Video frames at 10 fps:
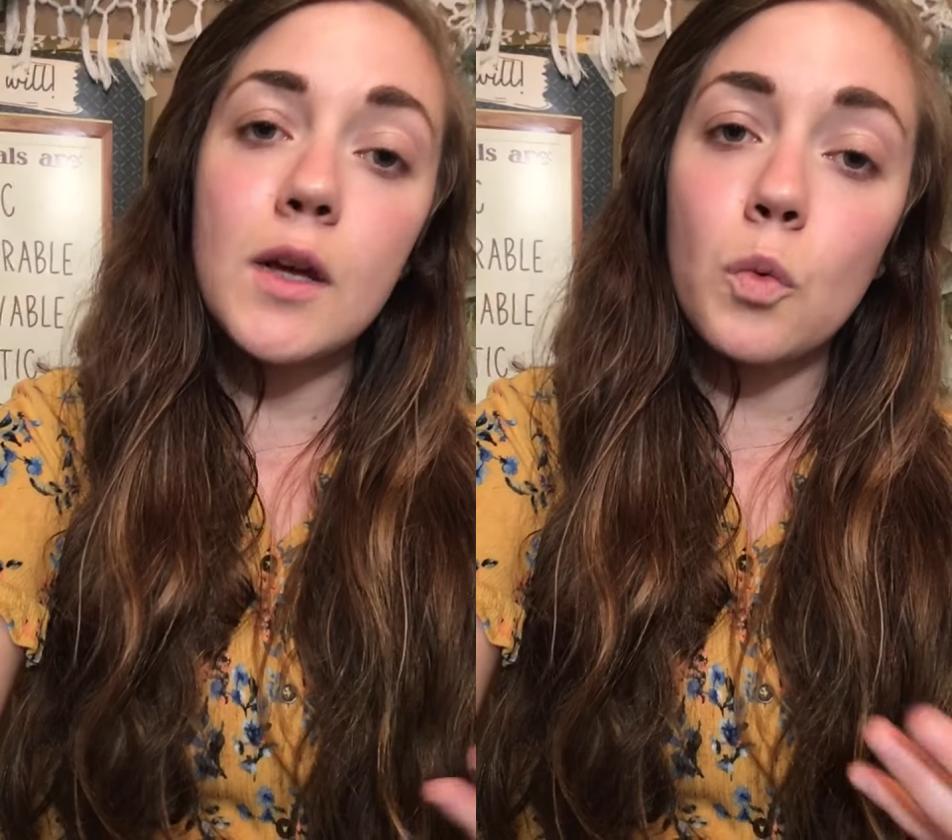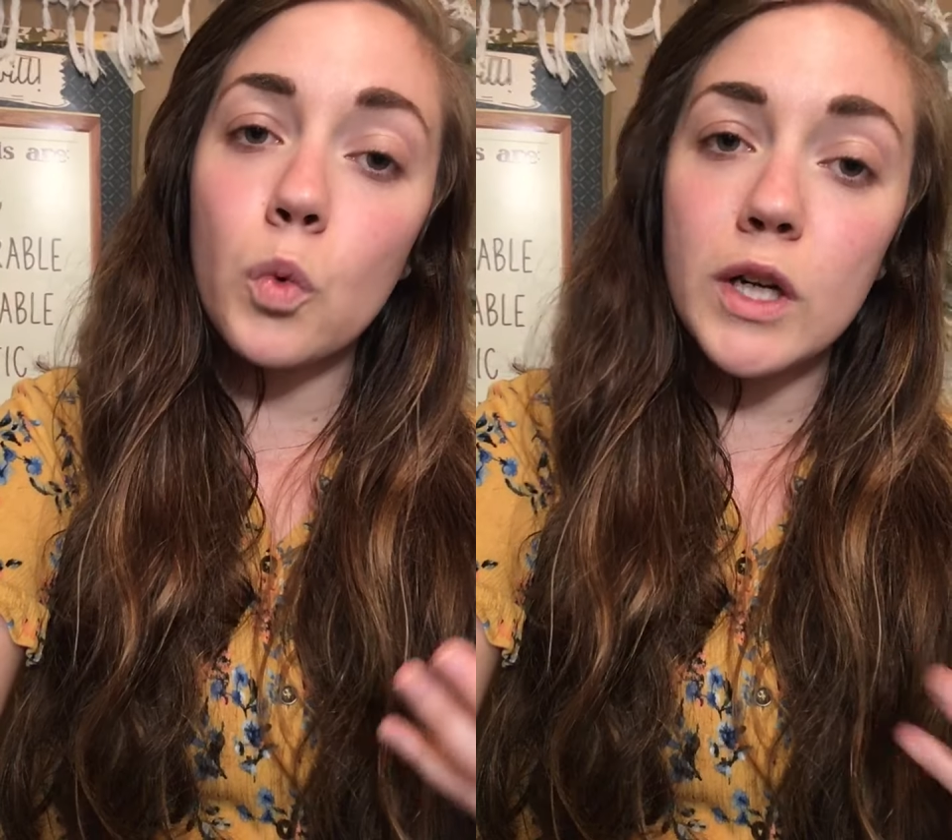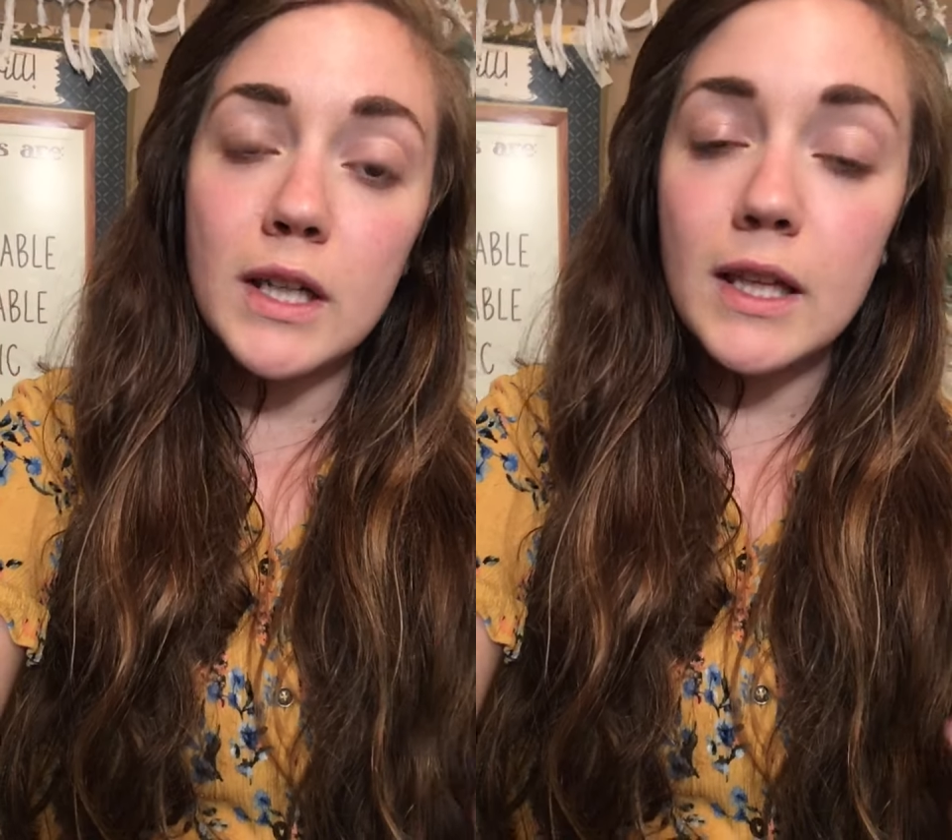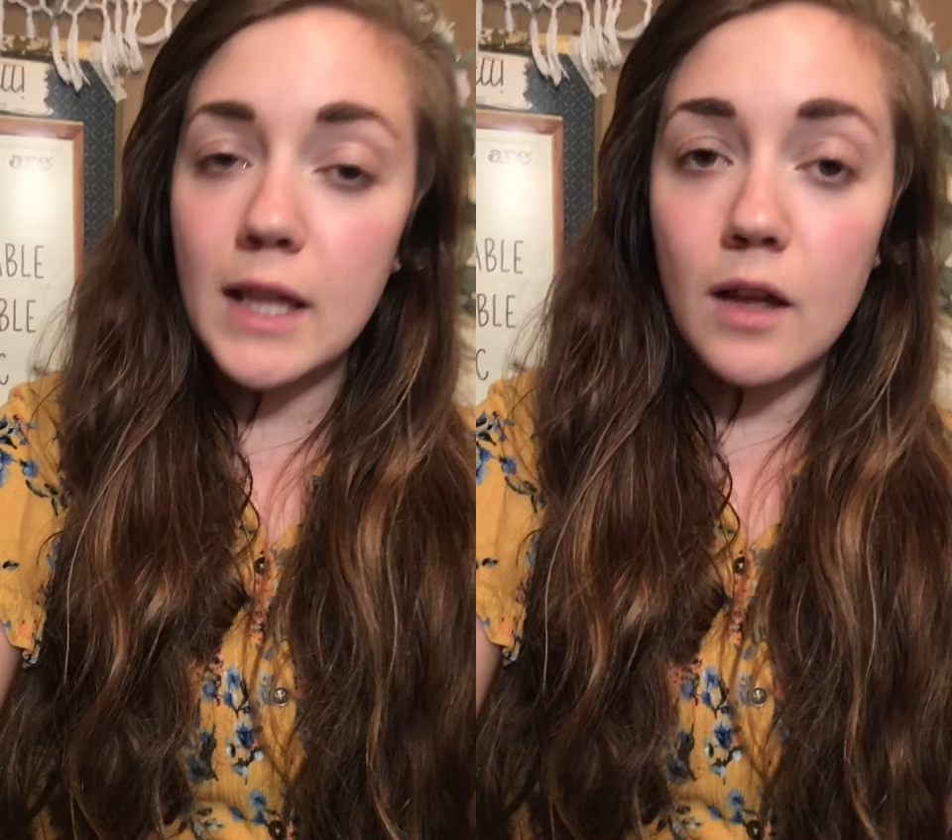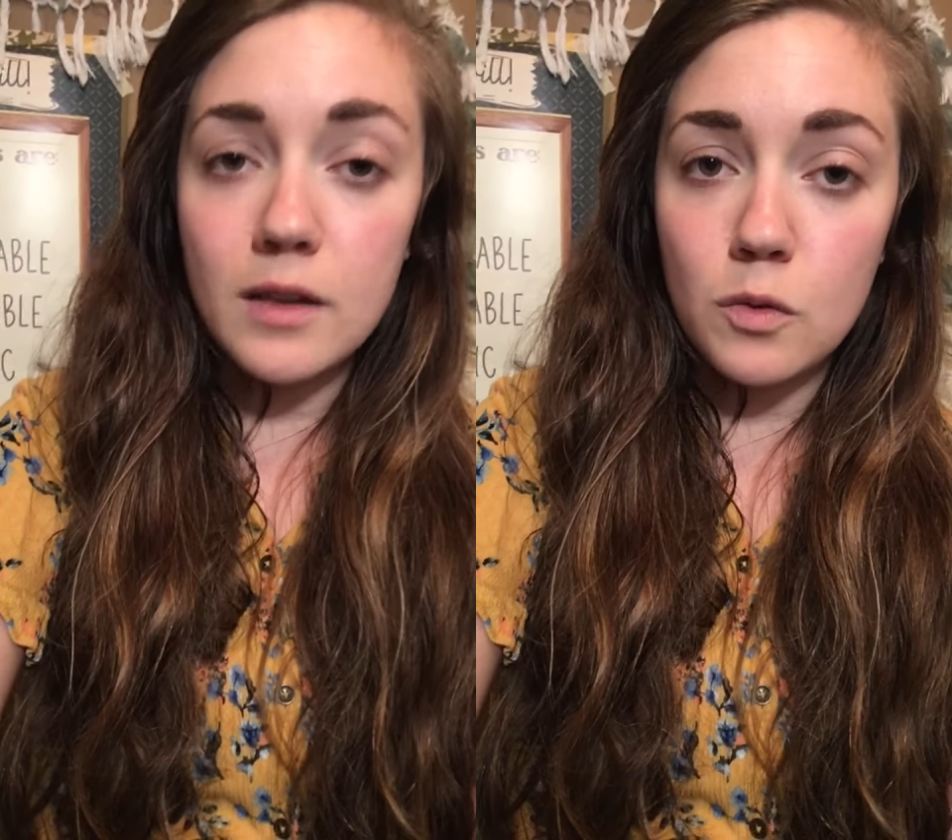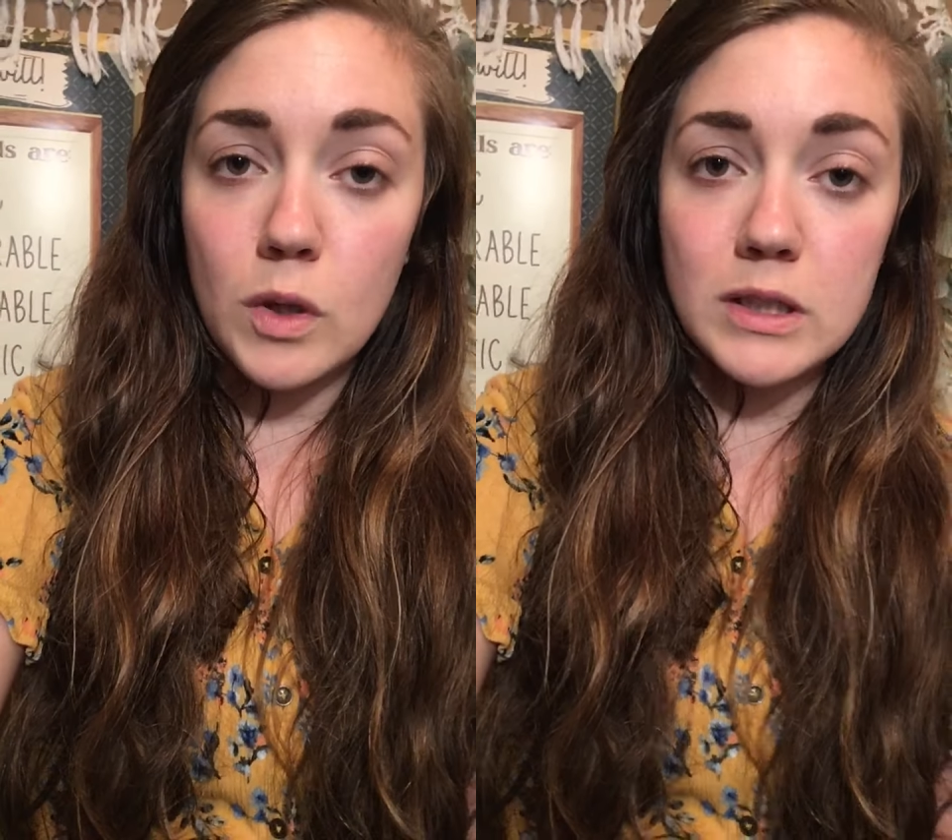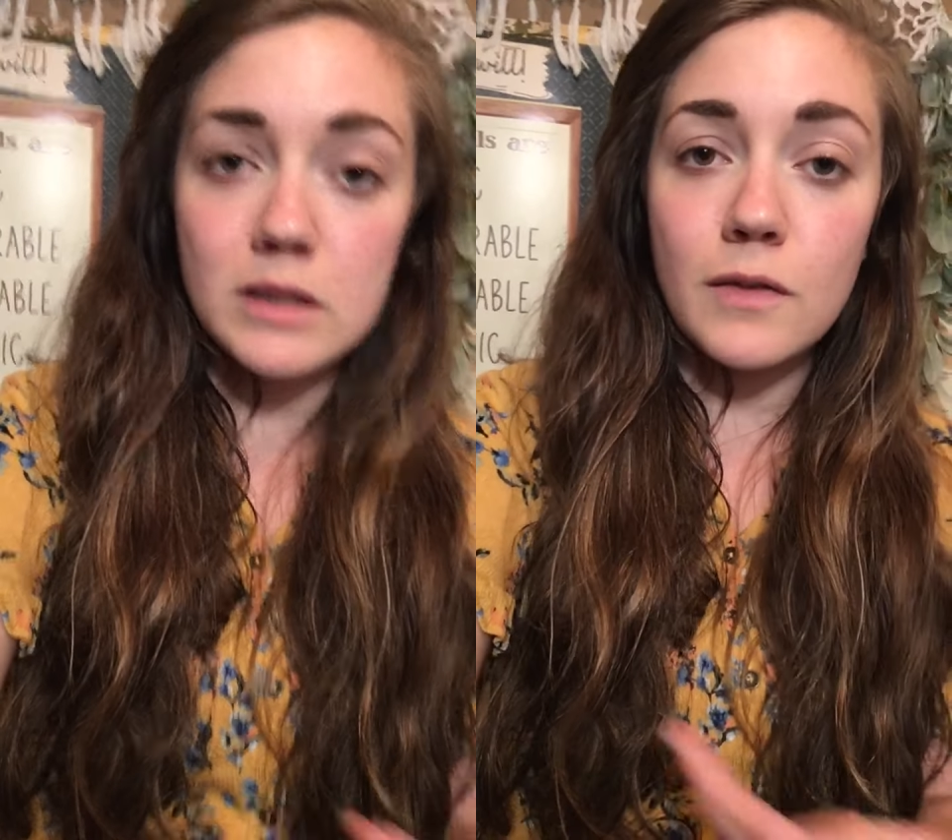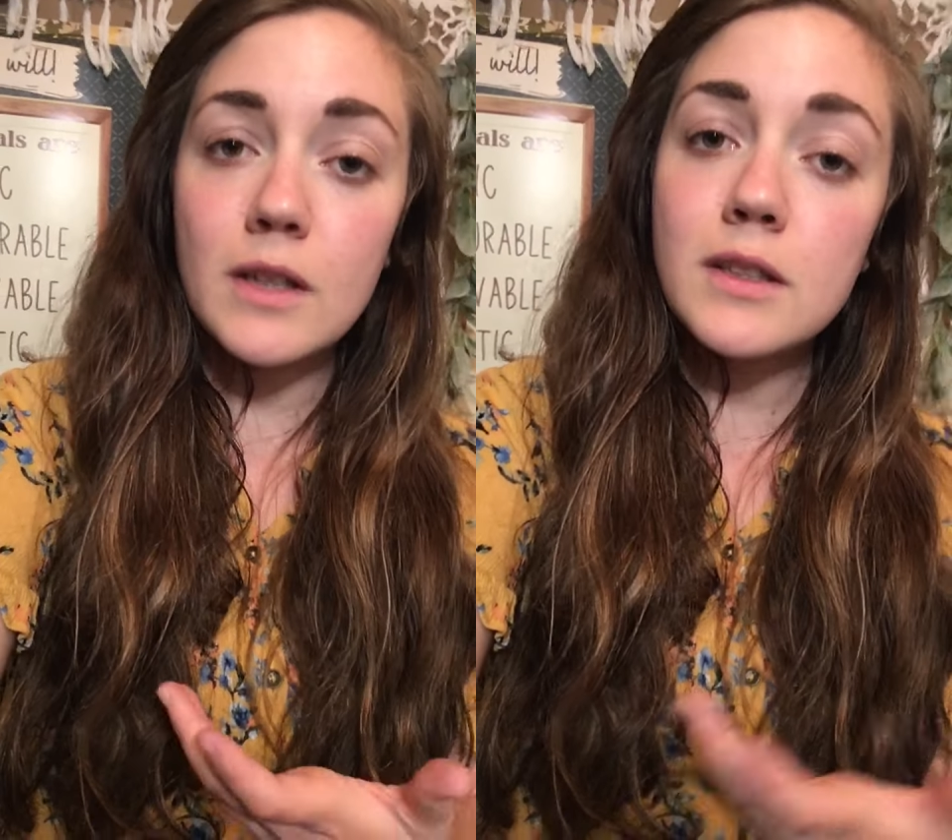working in the health and
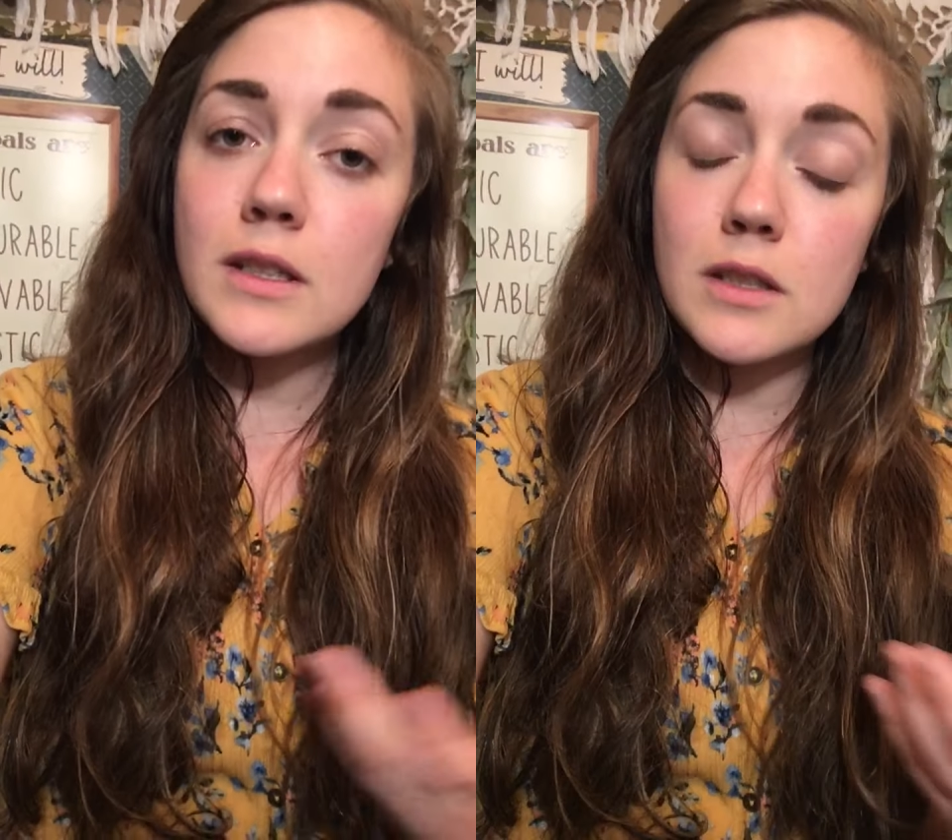wellness field